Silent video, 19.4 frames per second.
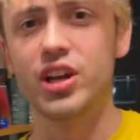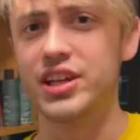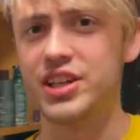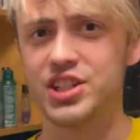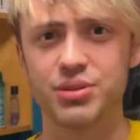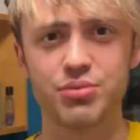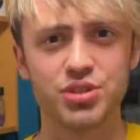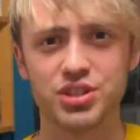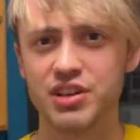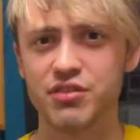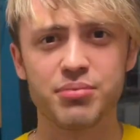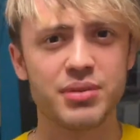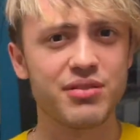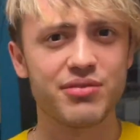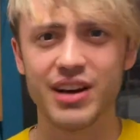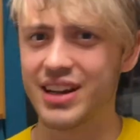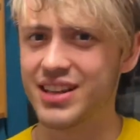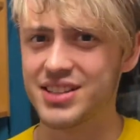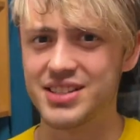she was giving me
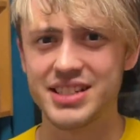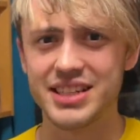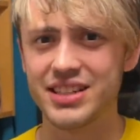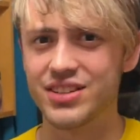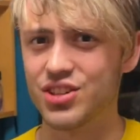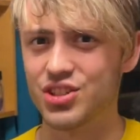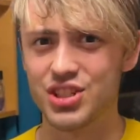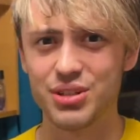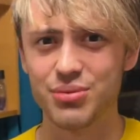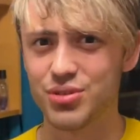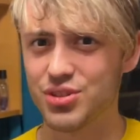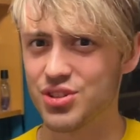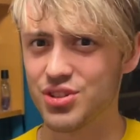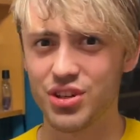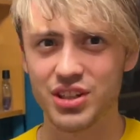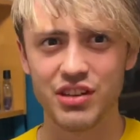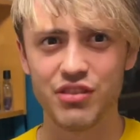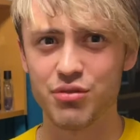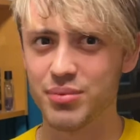Valentina, she was not
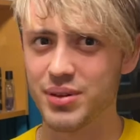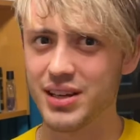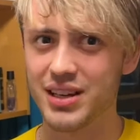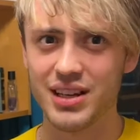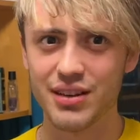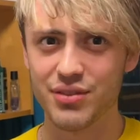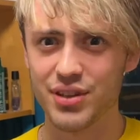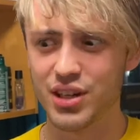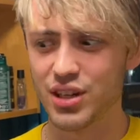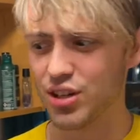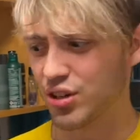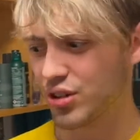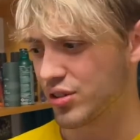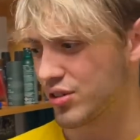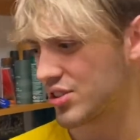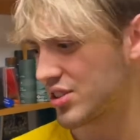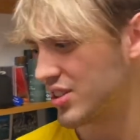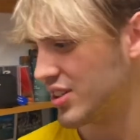giving me Olivia Lux.